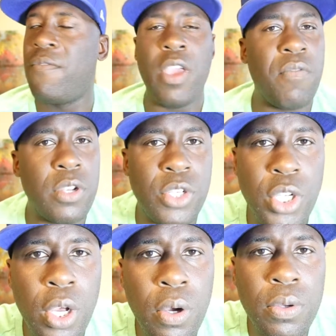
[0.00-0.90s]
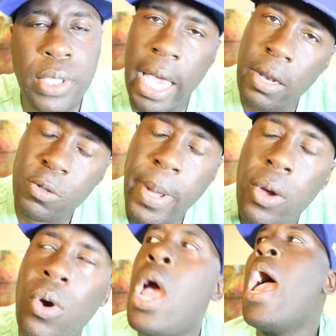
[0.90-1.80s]
favorite shows, Scandals
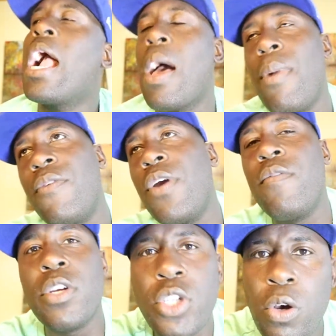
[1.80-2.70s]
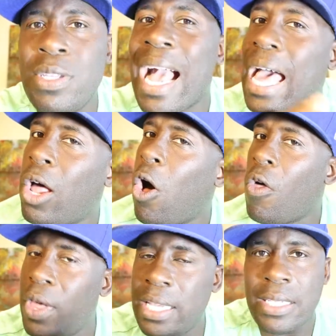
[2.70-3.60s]
back on. I got my favorite shows. I got
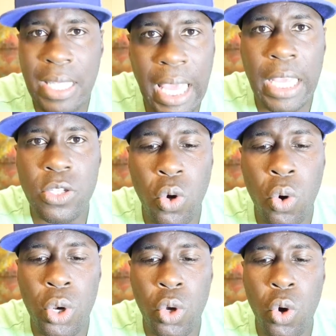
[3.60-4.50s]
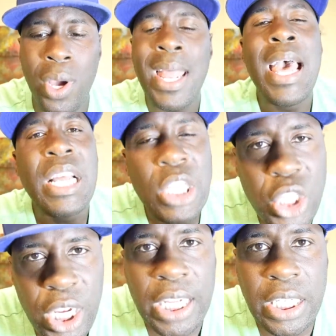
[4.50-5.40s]
all these things going on.
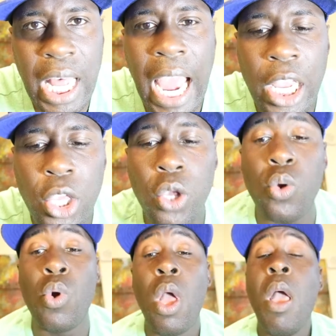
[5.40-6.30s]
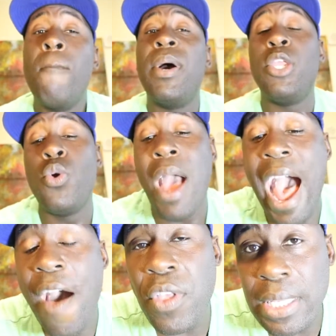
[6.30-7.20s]
Just like you, but you
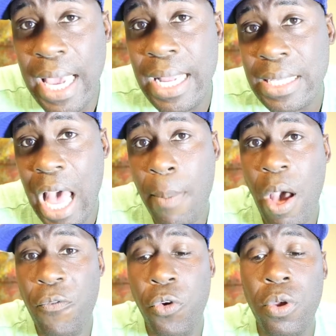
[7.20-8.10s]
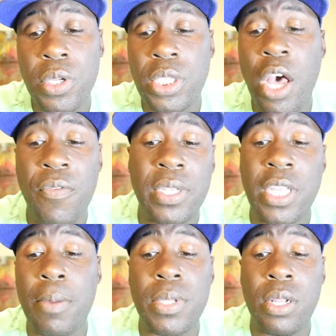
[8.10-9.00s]
have to take time out for yourself and
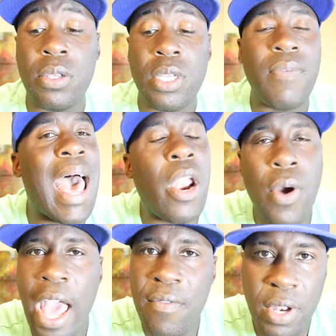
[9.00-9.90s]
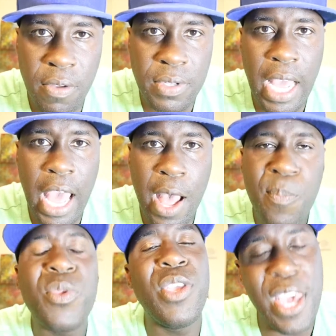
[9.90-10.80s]
stop telling yourself, I don't have enough time.
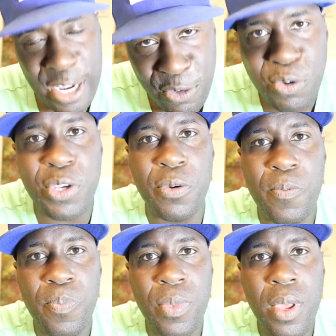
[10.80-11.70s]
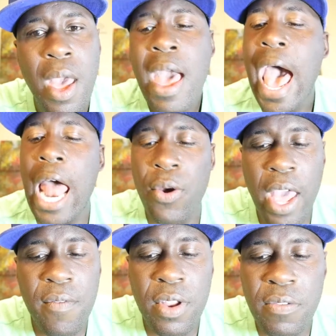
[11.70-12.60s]
Yes, you do. I don't
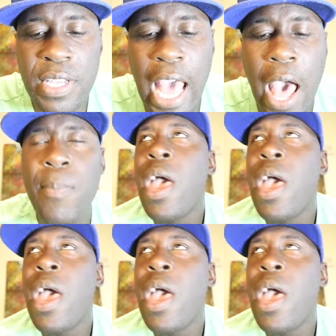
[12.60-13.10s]
have enough time.